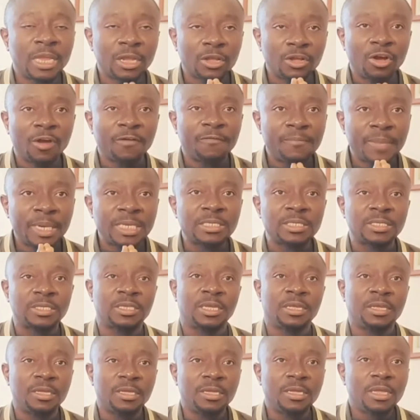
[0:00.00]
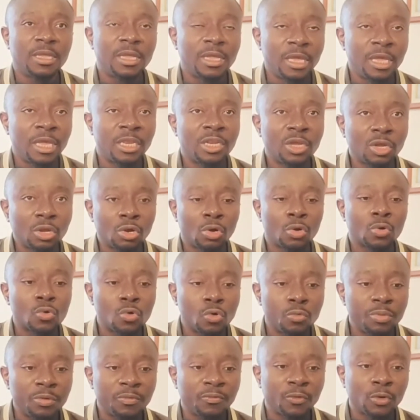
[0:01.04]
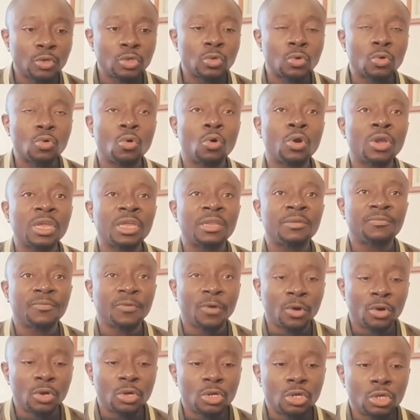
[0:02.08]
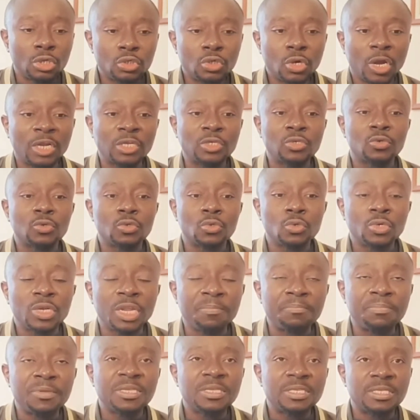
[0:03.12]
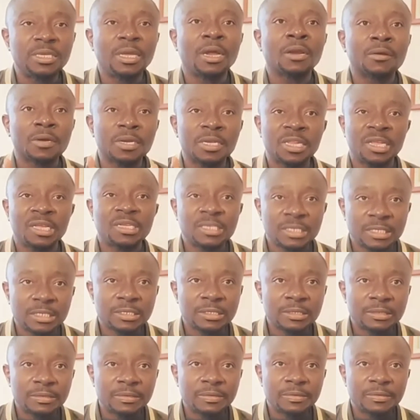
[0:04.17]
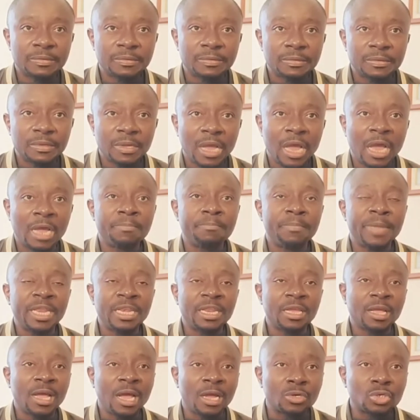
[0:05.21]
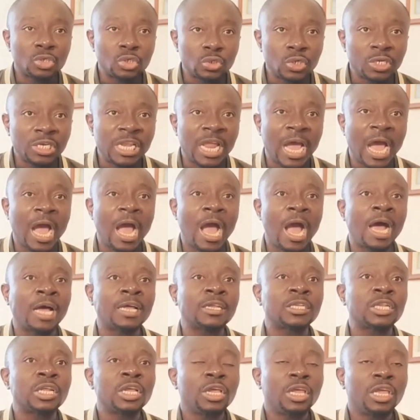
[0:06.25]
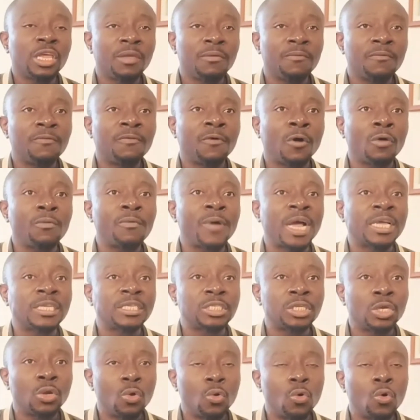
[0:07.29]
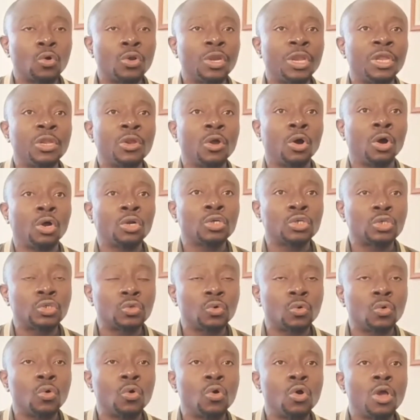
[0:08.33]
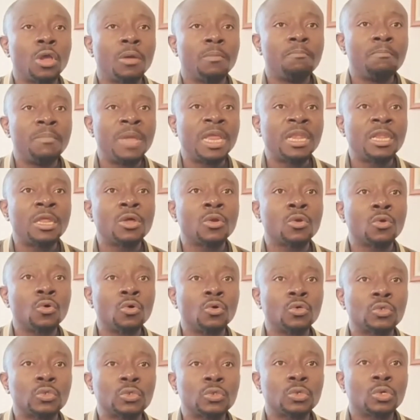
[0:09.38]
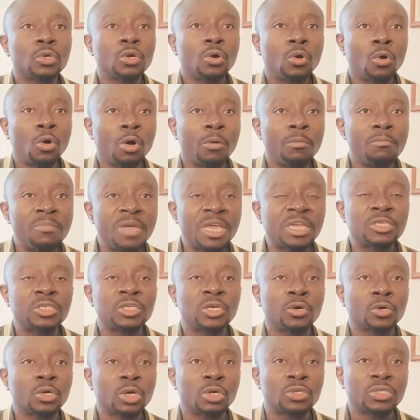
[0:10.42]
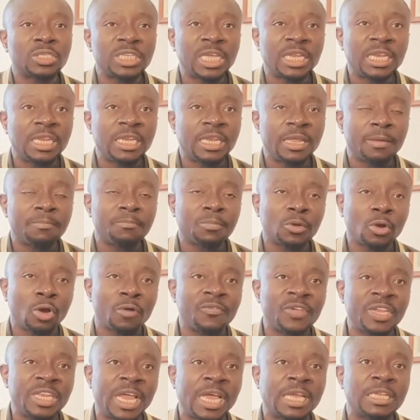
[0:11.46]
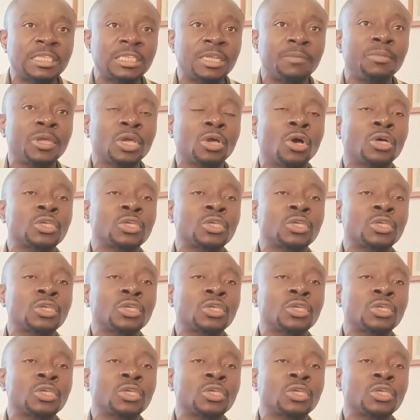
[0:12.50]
to many rules or measures concerning the COVID-19, because they bought a lot of vaccination. They bought a lot of the rapid tests and the PCR tests, and they are looking for way to sell them.